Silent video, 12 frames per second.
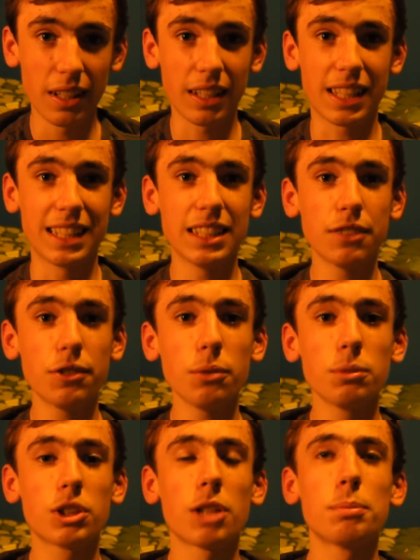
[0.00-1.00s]
Okay, this
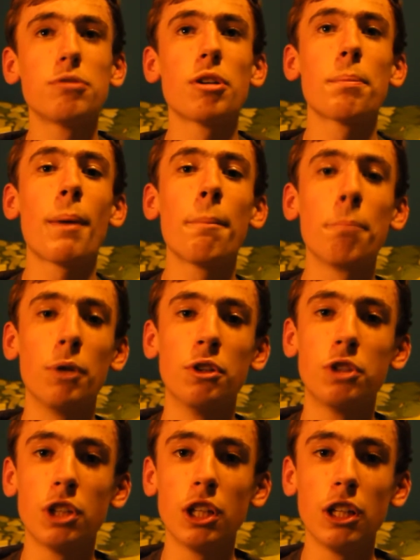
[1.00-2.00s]
film is going to be
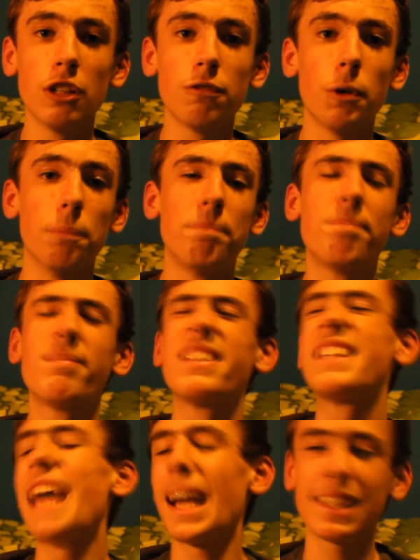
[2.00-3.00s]
remembered for
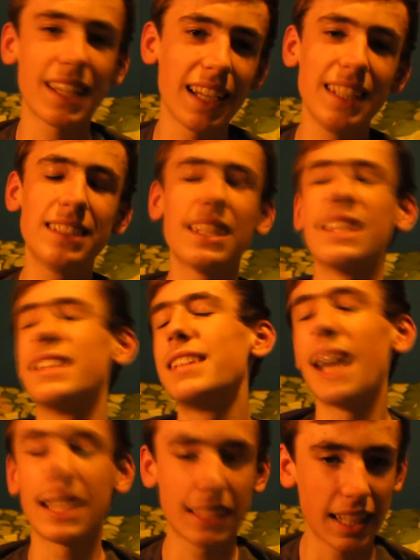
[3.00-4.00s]
decades and
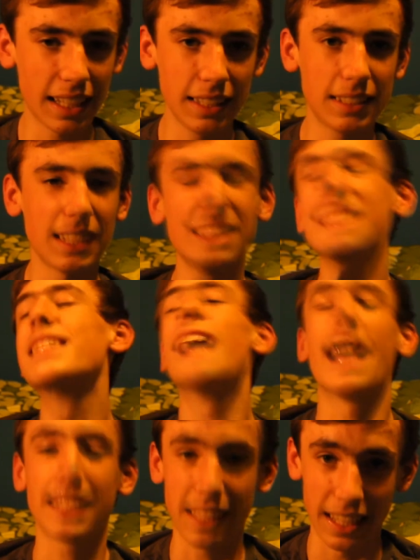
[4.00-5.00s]
decades and
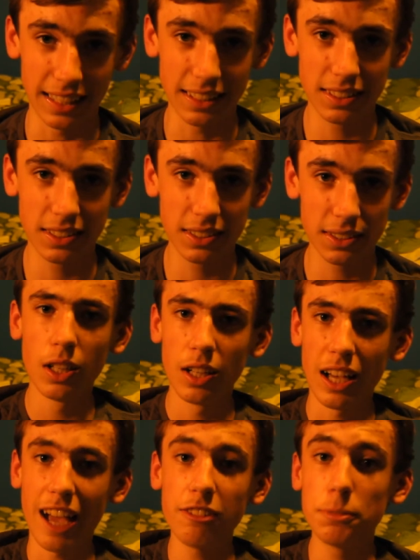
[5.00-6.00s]
decades.
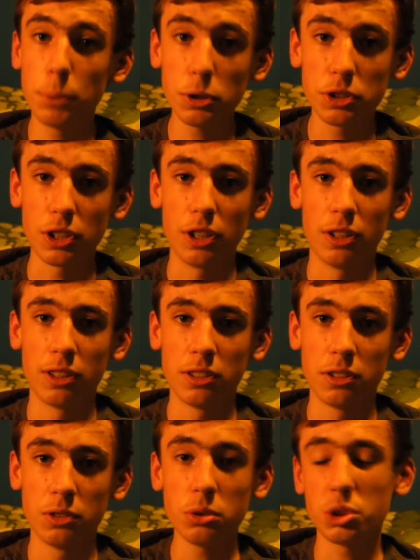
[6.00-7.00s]
Harry Potter,
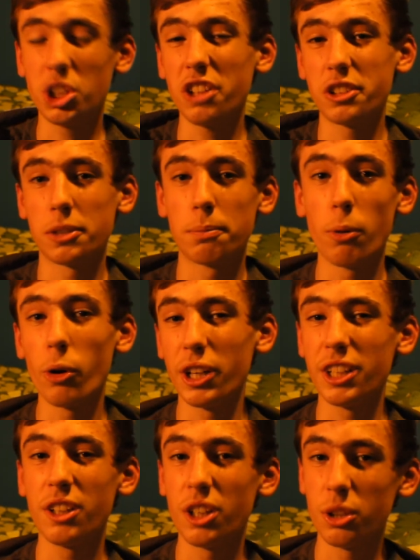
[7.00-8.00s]
not just the
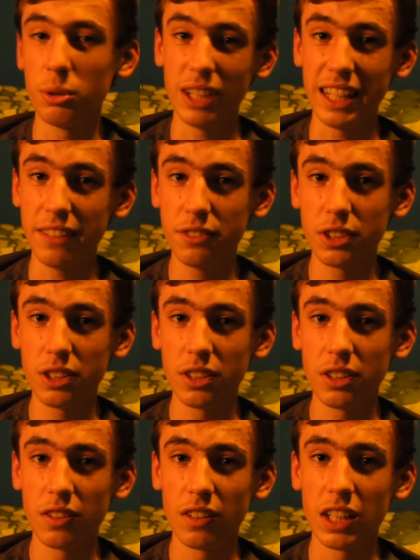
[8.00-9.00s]
boy who lived,
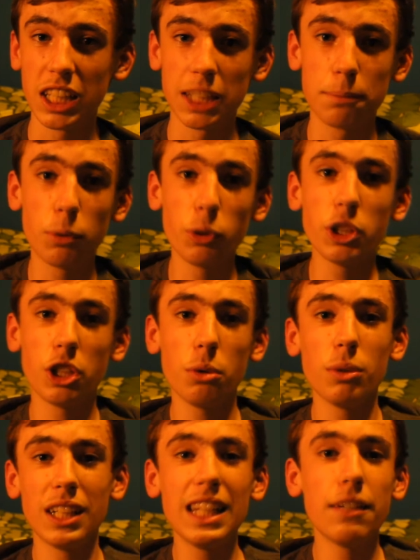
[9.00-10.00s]
the boy who
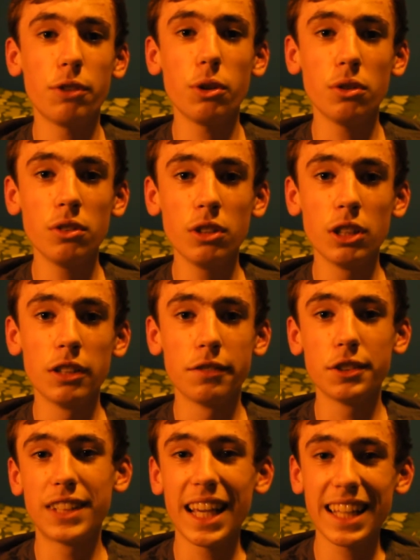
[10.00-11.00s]
will live on
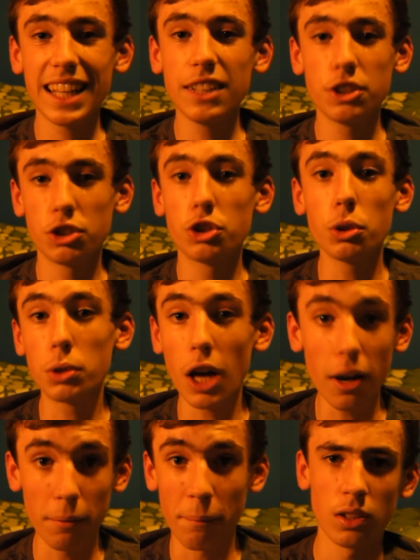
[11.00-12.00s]
for decades to
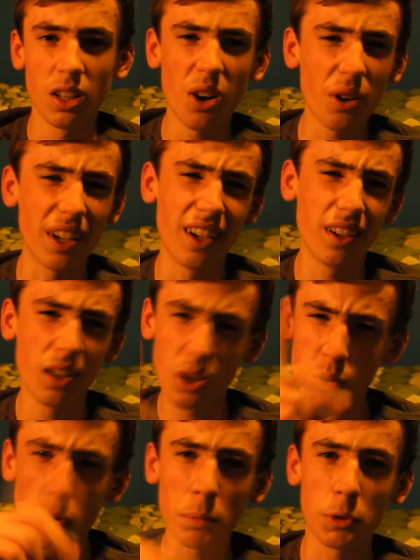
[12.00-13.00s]
come. Oh yeah,
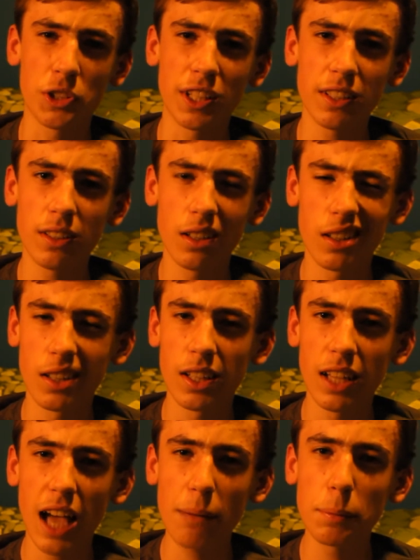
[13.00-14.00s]
one more thing.
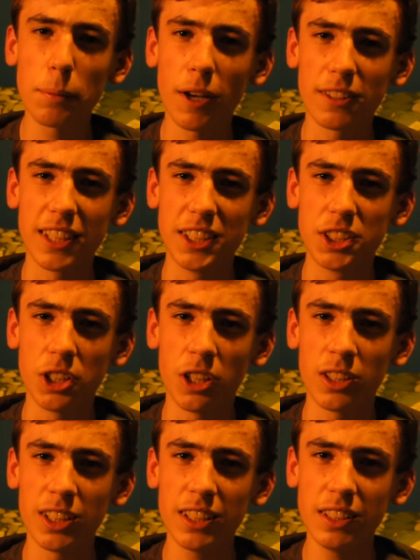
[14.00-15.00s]
Happy birthday,
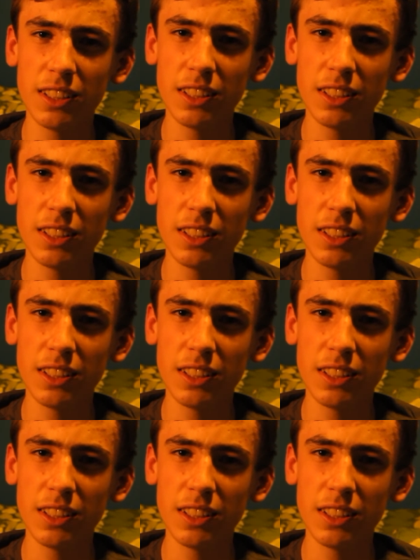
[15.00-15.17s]
Charlie.